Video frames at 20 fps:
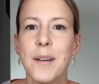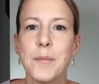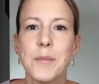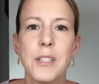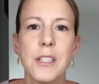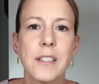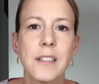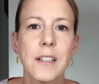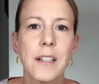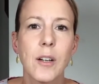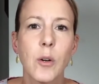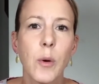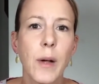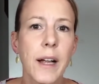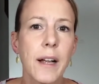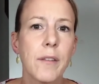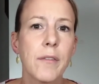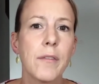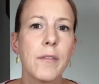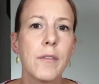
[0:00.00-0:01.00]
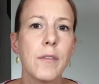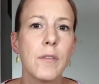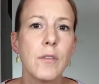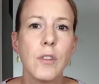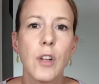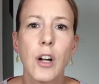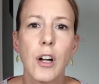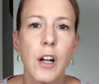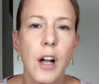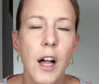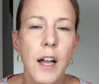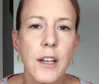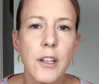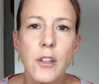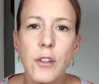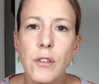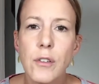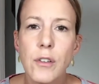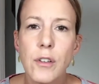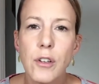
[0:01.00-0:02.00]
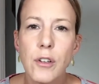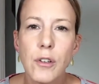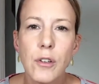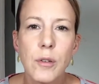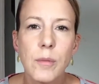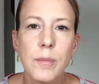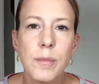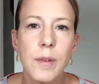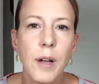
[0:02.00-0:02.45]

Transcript: Just a quick look on YouTube